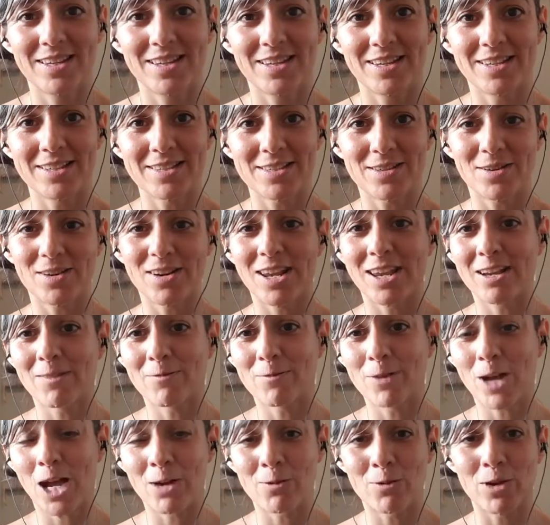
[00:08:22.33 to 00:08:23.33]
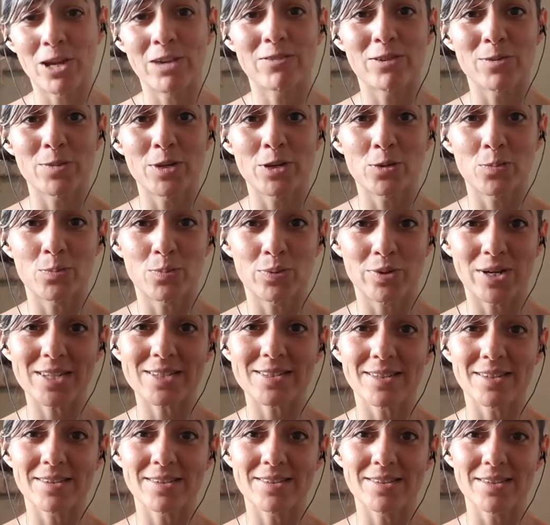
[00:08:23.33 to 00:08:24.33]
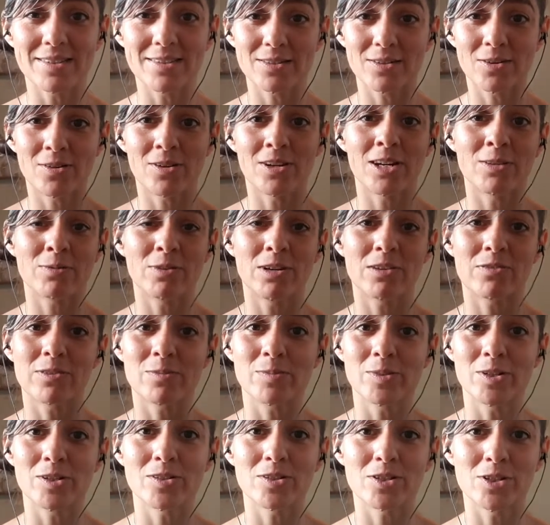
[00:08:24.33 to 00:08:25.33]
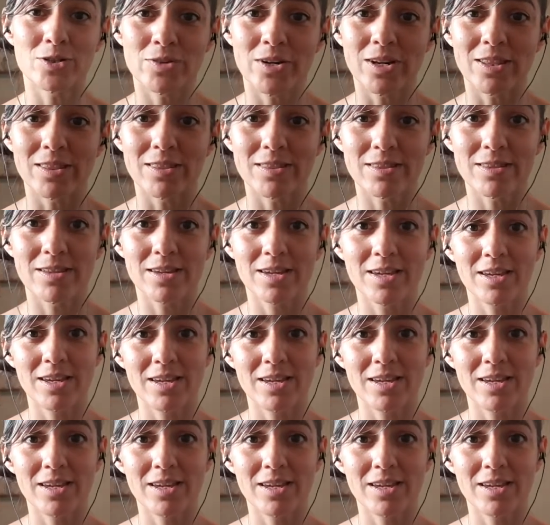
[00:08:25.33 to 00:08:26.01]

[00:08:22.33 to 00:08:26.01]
It's going away from your presence. It's going away from your strength.